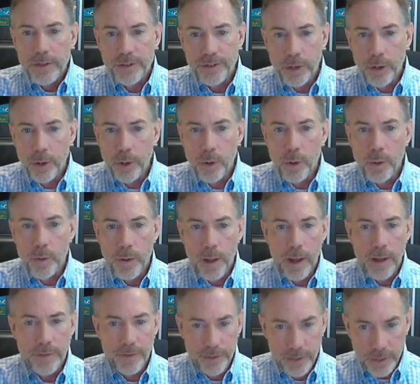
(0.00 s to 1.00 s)
So
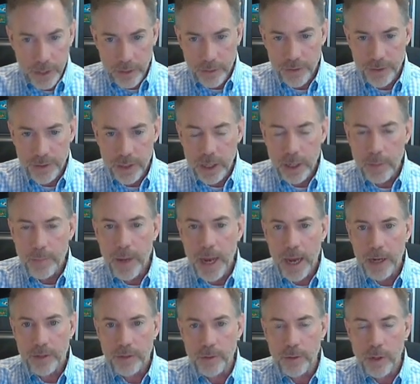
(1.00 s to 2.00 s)
this is another study
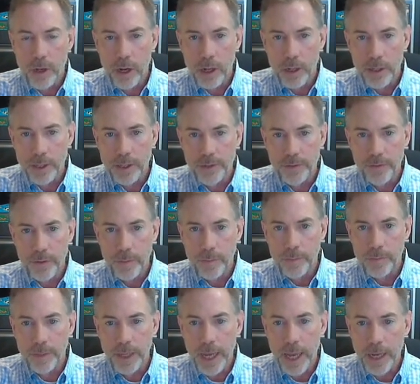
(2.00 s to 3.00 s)
back to colleagues
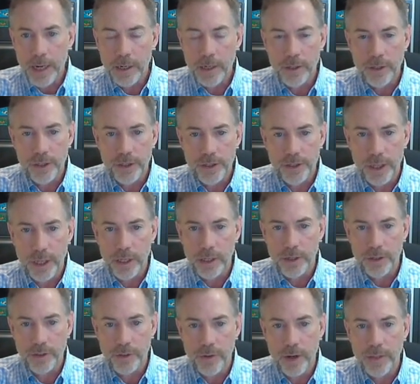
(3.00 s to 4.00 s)
from Canada, just to
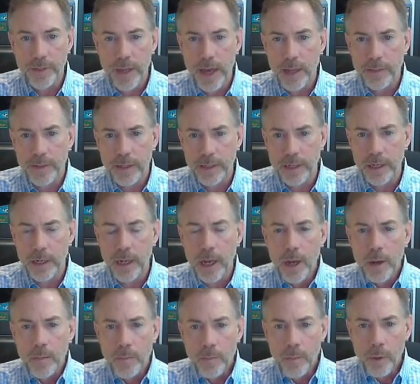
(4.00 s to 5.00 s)
illustrate that. They did
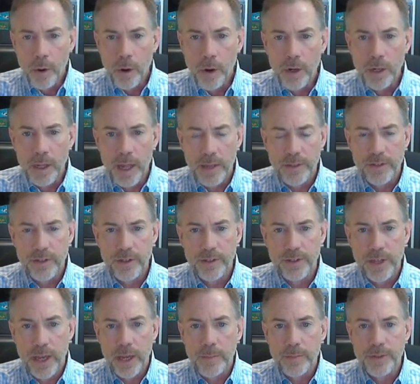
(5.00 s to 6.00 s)
more or less the
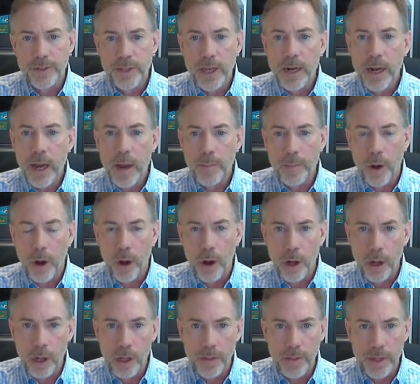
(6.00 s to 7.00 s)
same setup.
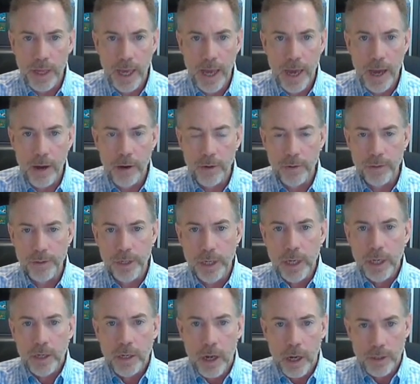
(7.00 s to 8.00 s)
All the cows
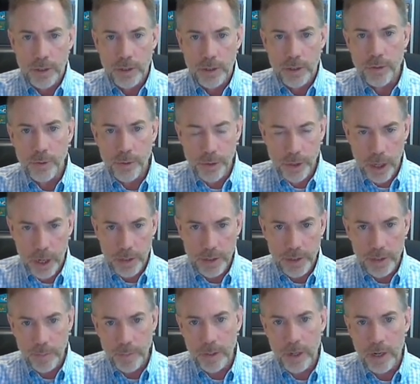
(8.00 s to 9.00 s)
got 2
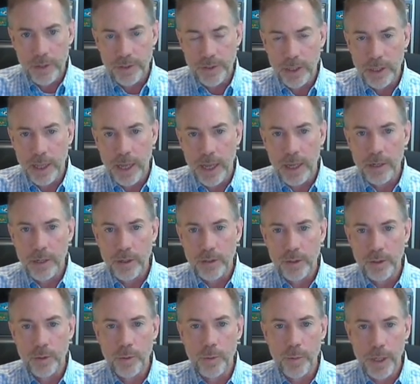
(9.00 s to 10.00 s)
shots of prostaglandin
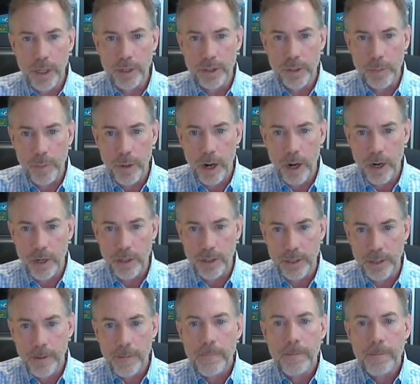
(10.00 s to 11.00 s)
2 weeks apart.
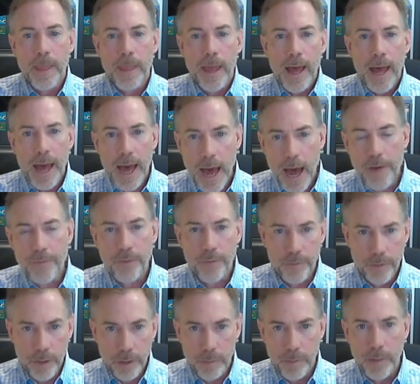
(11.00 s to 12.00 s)
Half
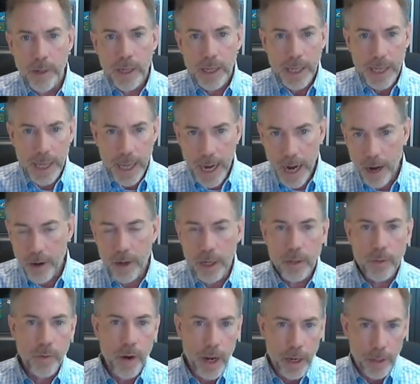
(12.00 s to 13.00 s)
of them
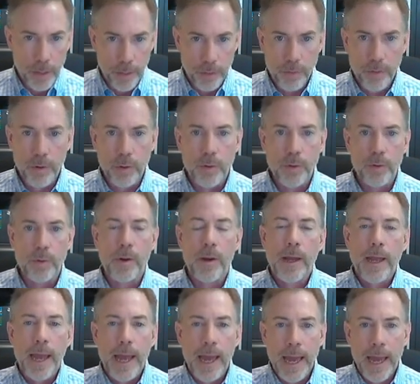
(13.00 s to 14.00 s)
carried right through
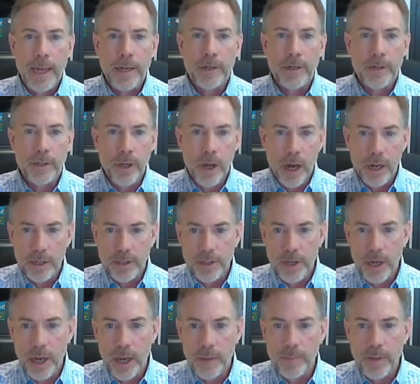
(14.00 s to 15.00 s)
and got a
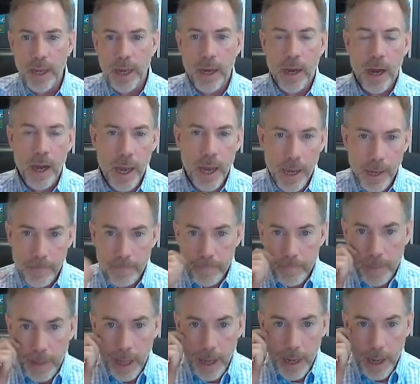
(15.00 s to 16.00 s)
timed AI
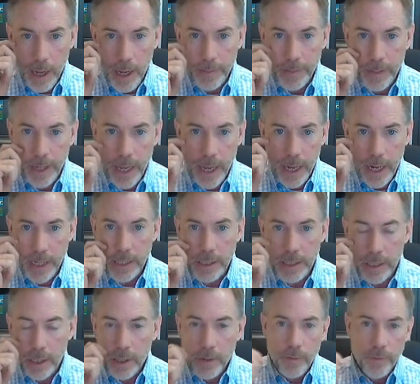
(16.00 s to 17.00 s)
at the
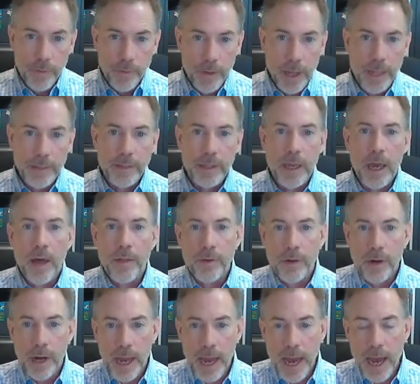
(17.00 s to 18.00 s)
end, and the
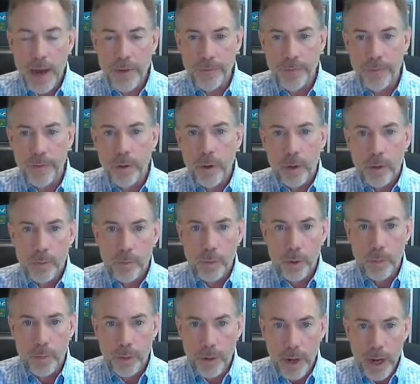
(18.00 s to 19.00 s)
other half
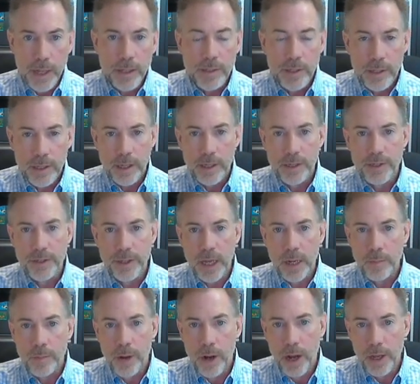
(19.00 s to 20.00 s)
were bred to the
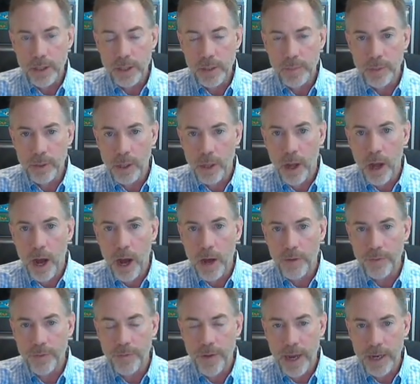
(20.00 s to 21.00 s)
extent possible
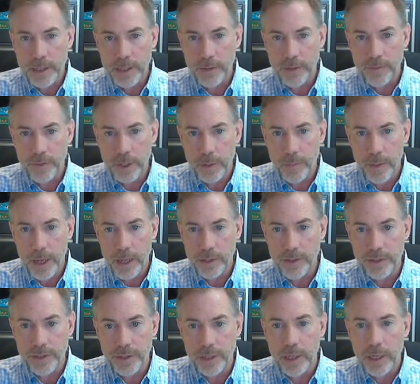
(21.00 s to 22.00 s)
off of
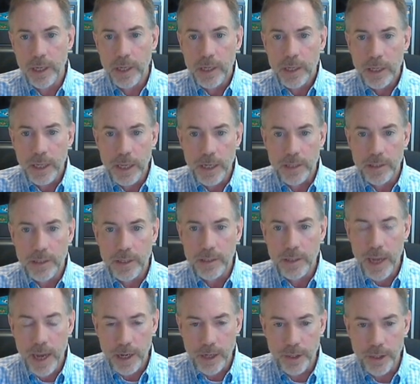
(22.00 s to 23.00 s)
activity-based heat
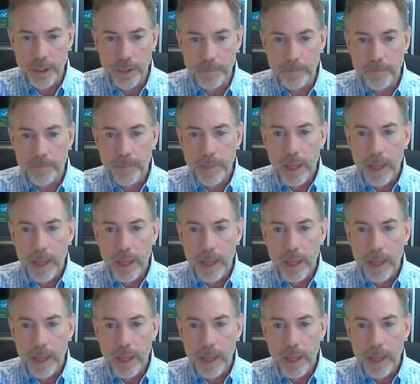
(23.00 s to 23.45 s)
detection.